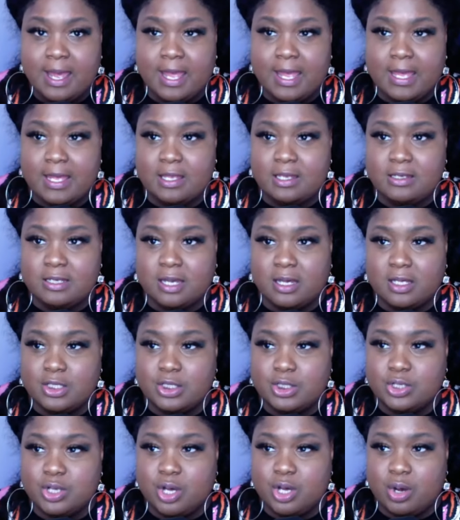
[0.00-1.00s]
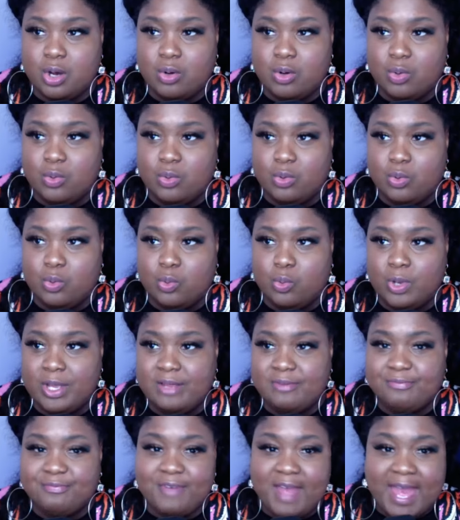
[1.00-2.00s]
And, uh, you know,
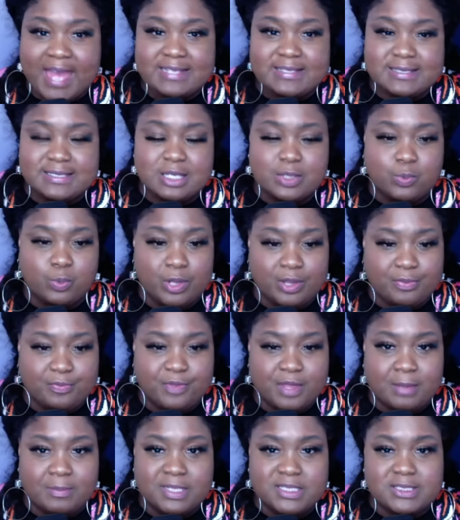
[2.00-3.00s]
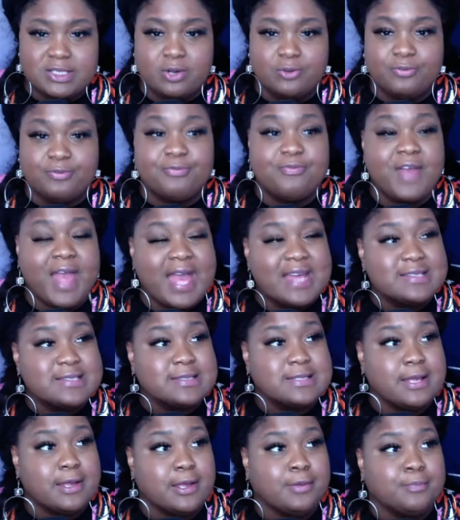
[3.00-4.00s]
we fasted with them. And so
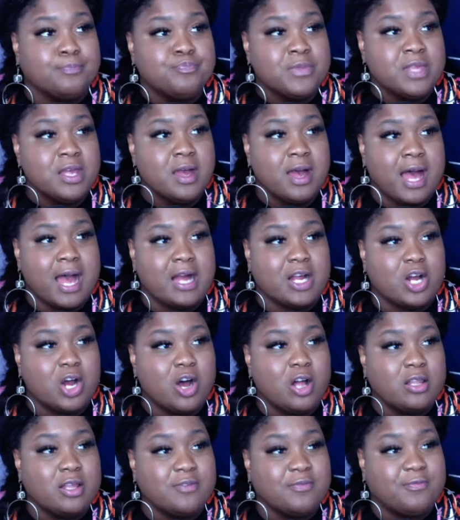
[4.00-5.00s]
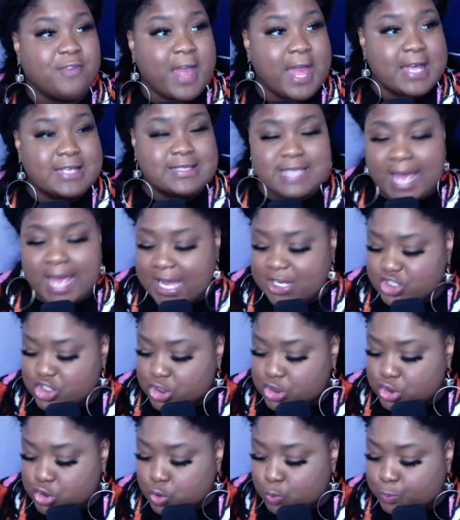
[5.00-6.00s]
fasting, I call it fast
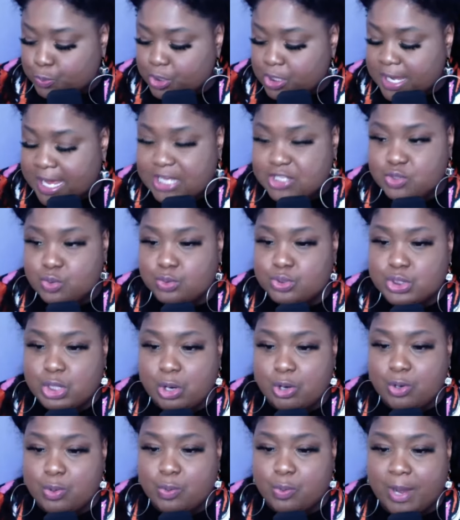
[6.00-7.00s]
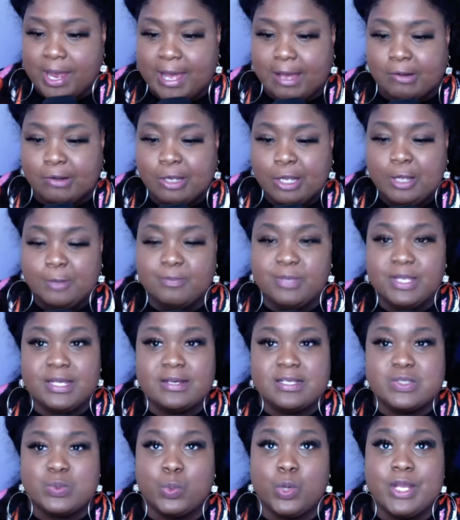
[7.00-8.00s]
action supernatural turnaround
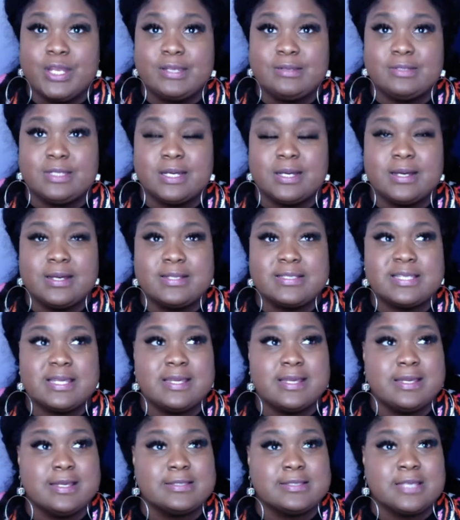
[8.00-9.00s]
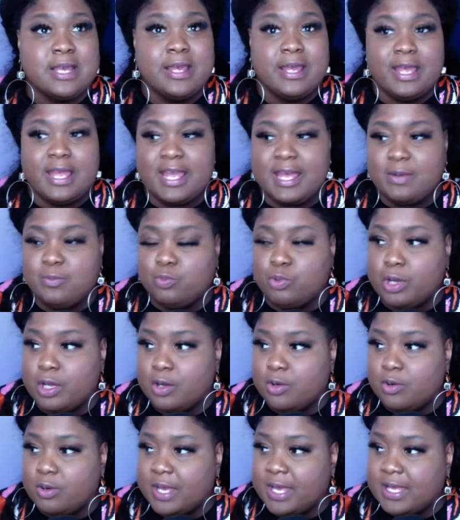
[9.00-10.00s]
because what it does is it
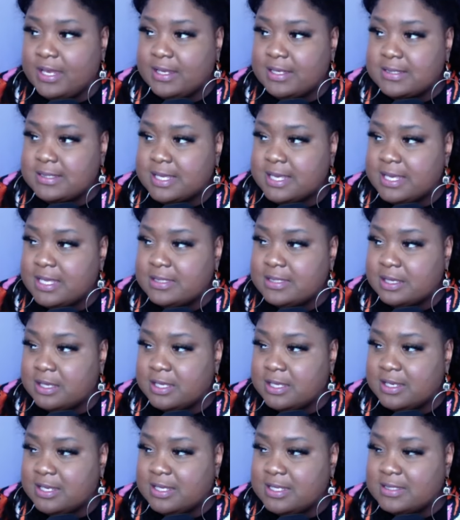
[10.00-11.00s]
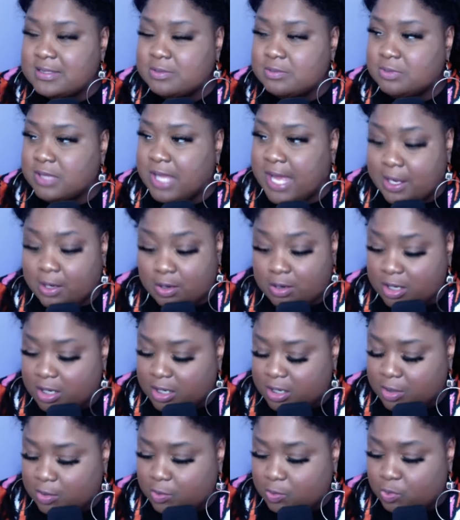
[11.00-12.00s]
will, it is, it, it is like
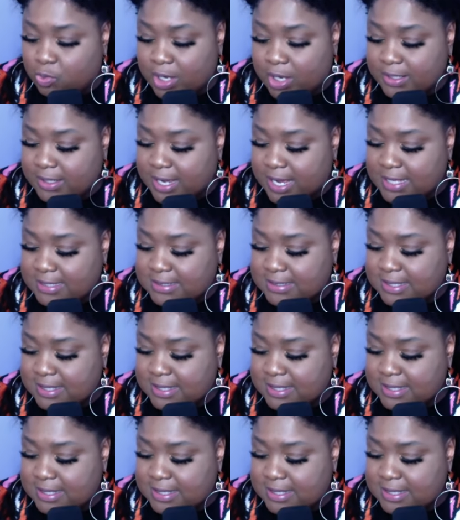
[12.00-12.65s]
uh, one guy